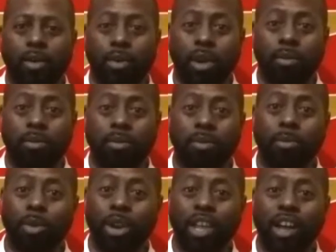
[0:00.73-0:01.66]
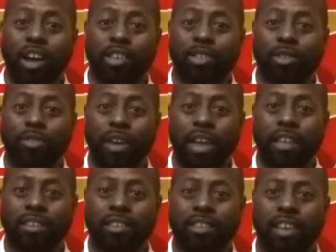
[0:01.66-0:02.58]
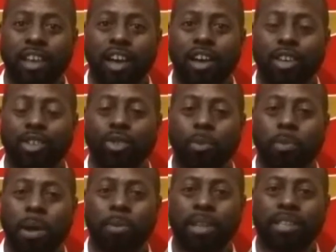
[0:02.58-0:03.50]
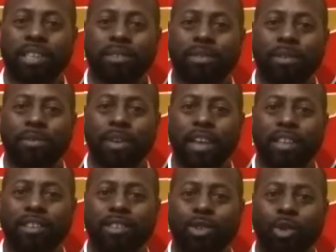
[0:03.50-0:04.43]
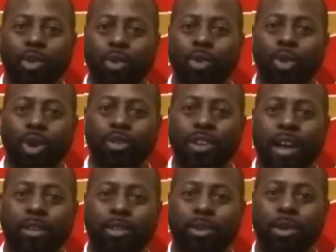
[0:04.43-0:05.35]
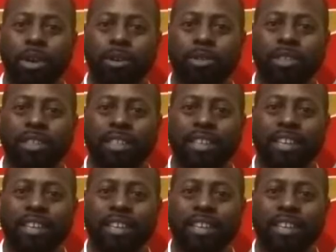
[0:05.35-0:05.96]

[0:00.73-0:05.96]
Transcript: Well, morning, Arsenal fans, Arsenal Republic TV fans all around the world.